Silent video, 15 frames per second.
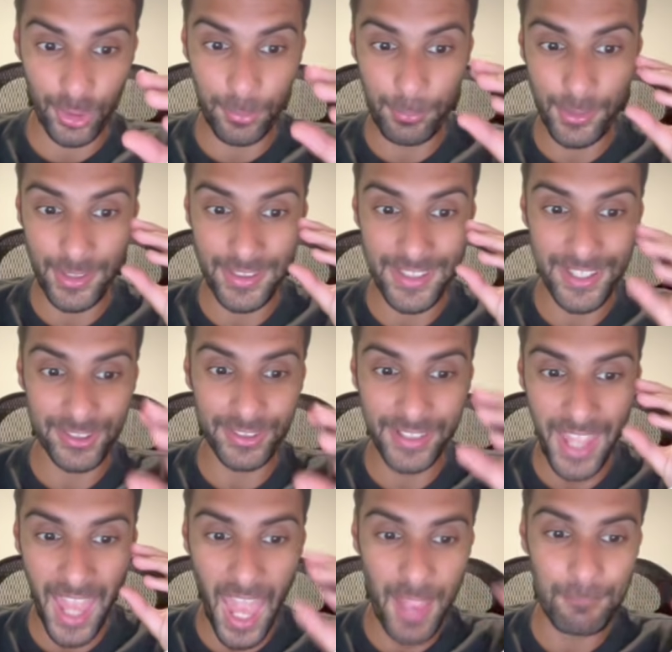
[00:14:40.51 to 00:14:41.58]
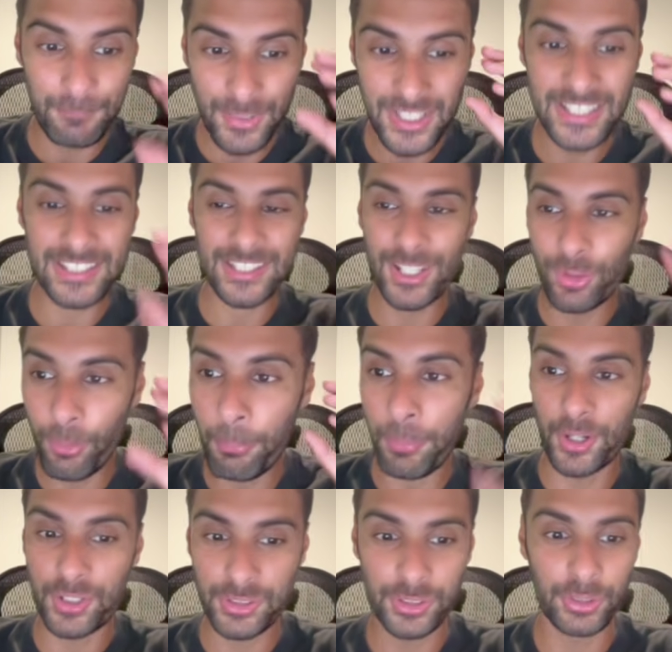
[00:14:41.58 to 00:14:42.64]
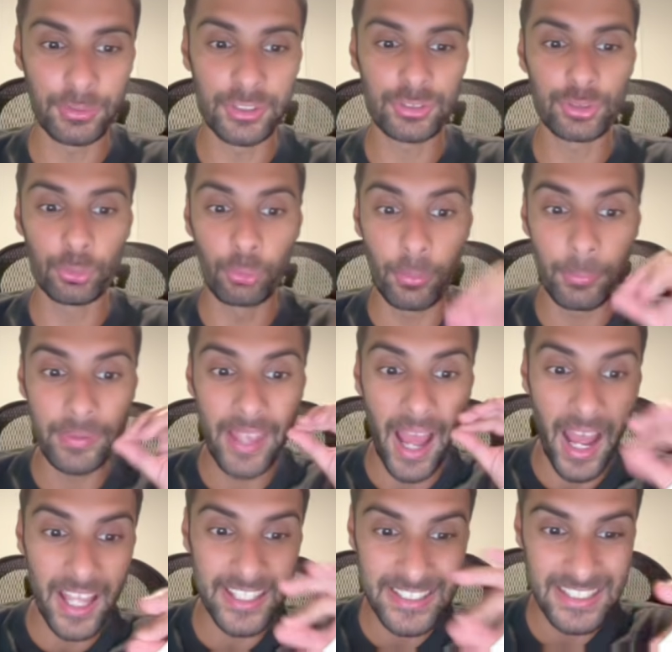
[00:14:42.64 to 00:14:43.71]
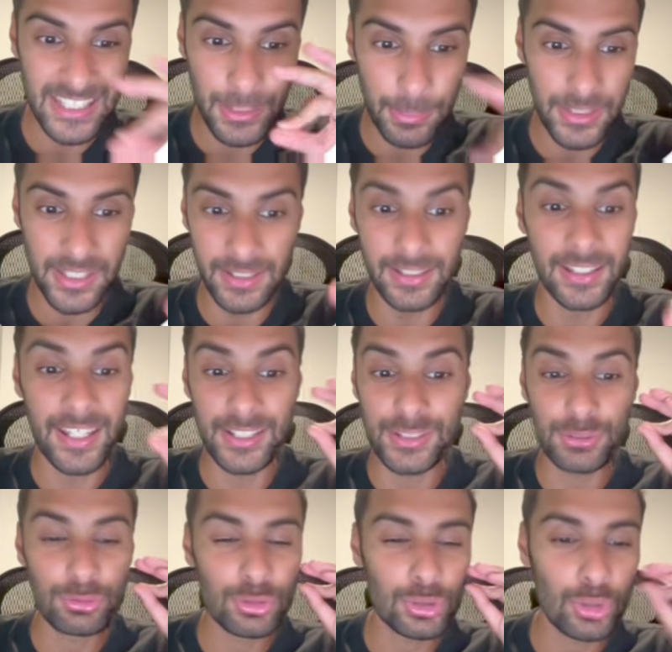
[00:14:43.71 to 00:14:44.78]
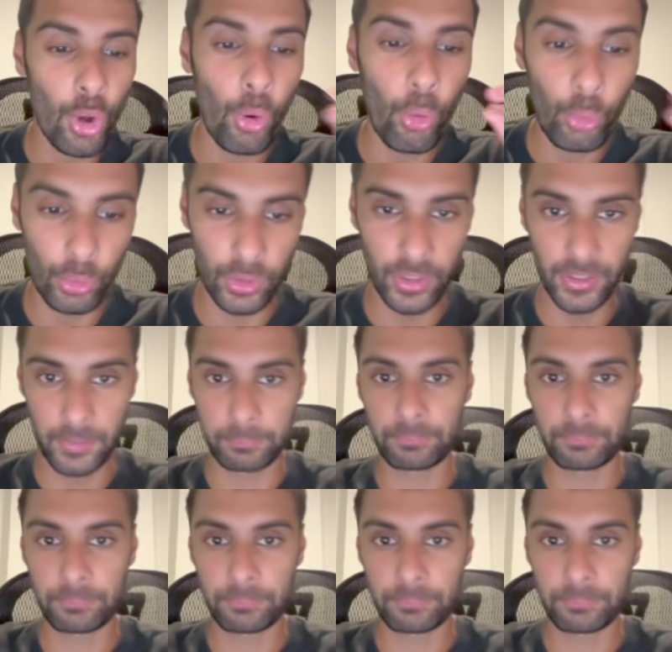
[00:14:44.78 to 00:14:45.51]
but literally every single person you reach to will be ICP. It's so good.